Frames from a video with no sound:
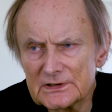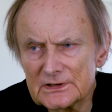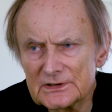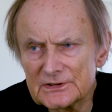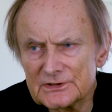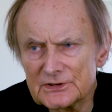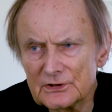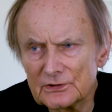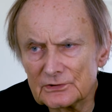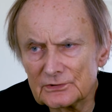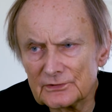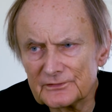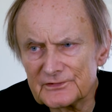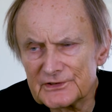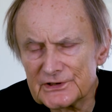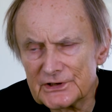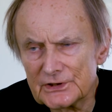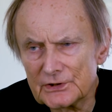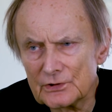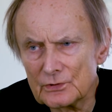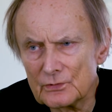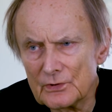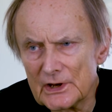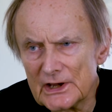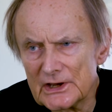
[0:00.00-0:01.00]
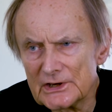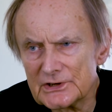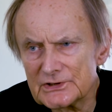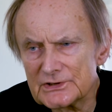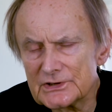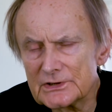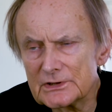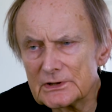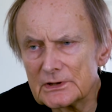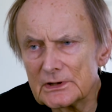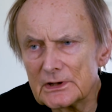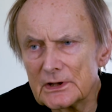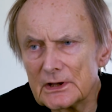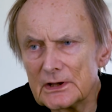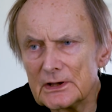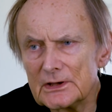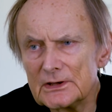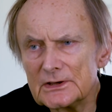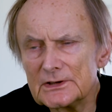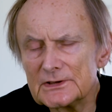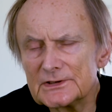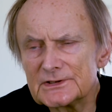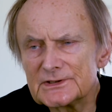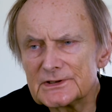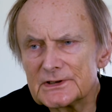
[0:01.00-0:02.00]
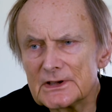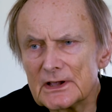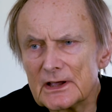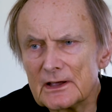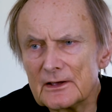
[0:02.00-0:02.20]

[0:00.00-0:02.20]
sort of situation is